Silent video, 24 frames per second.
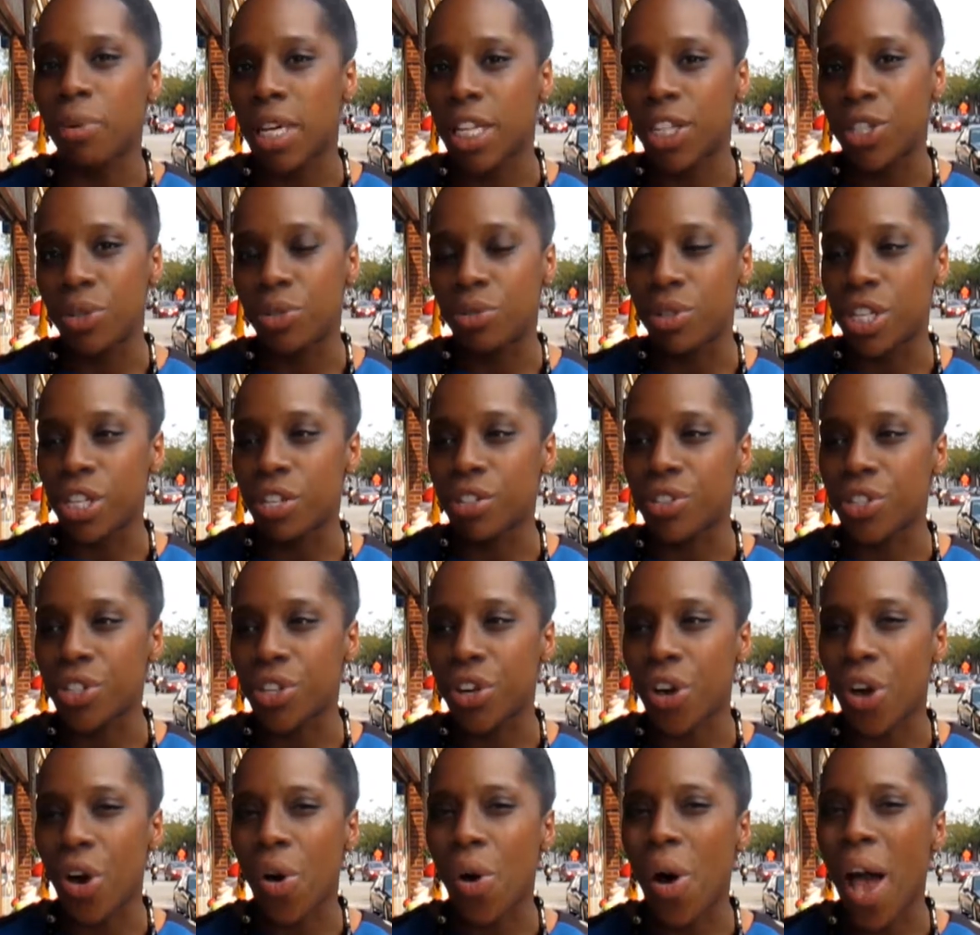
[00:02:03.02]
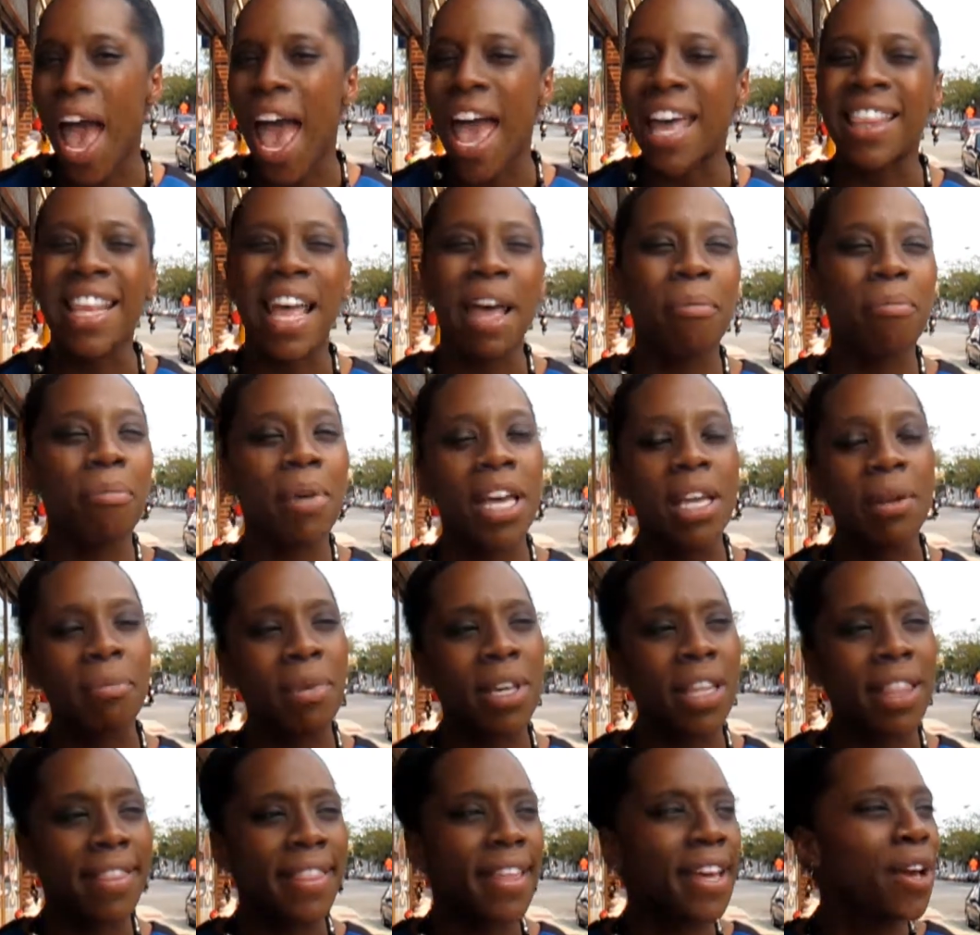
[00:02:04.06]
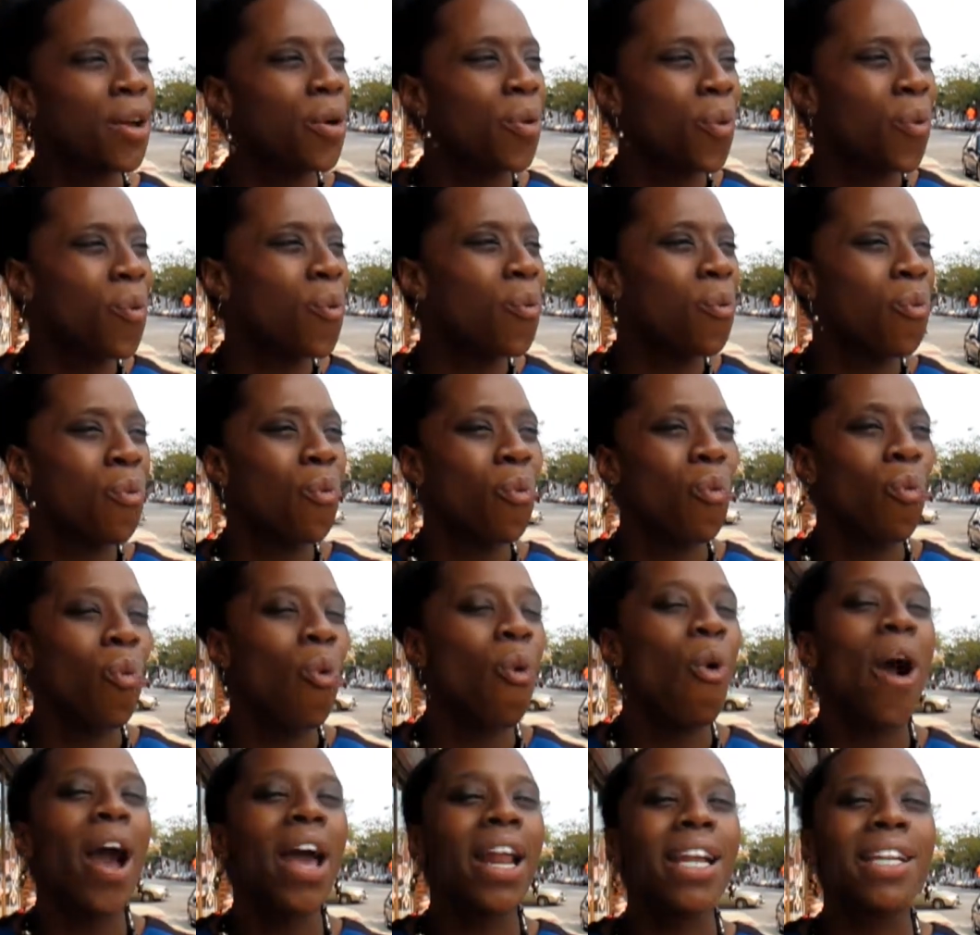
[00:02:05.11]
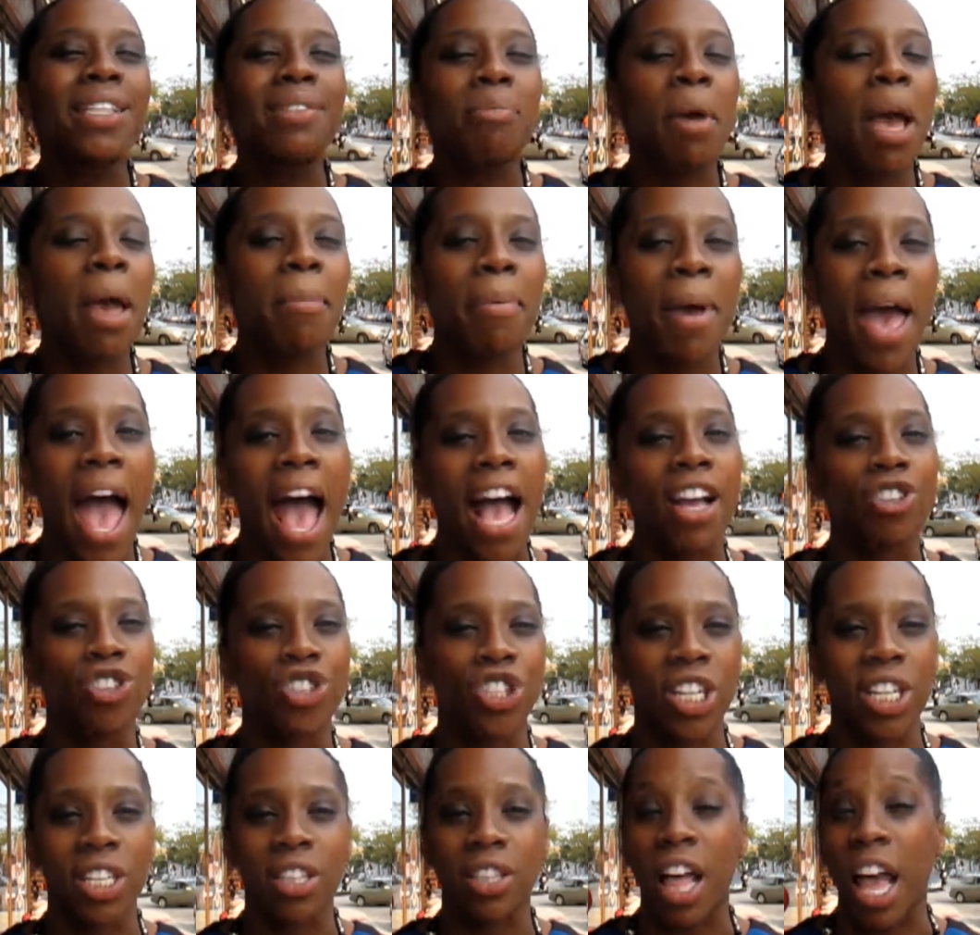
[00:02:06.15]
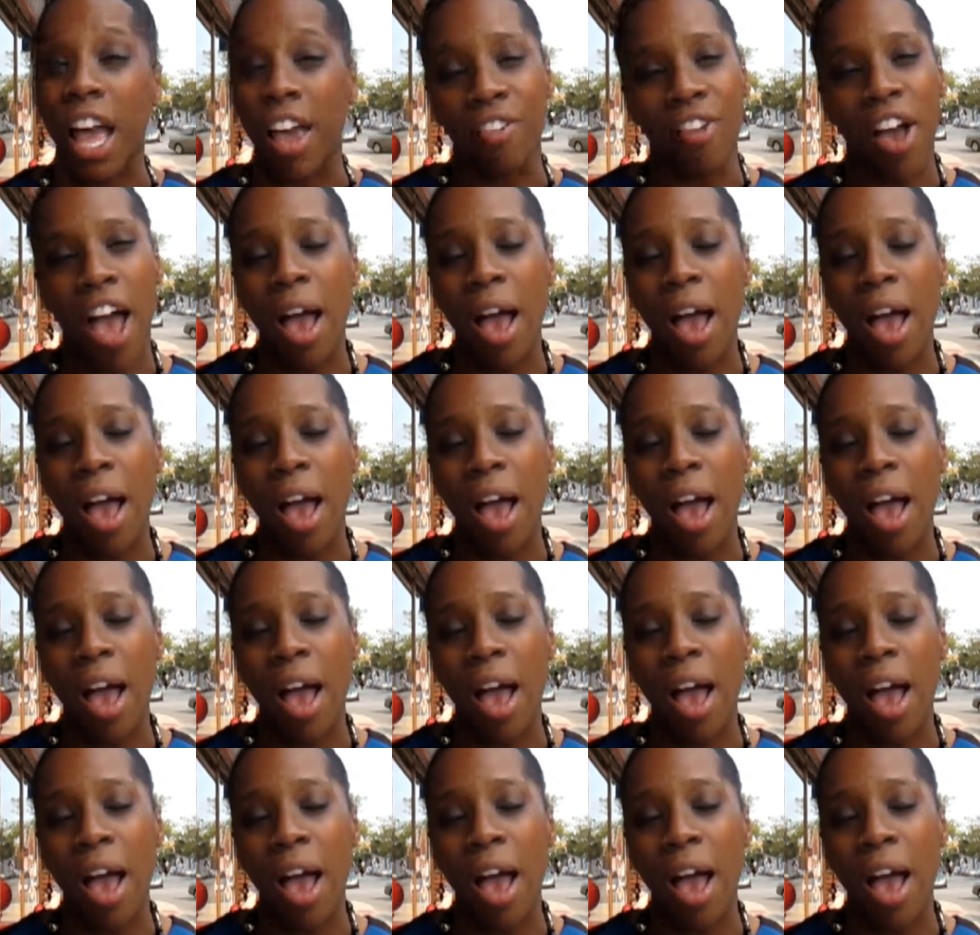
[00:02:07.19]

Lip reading: away 2 years ago, and that made me think, what is my passion in life?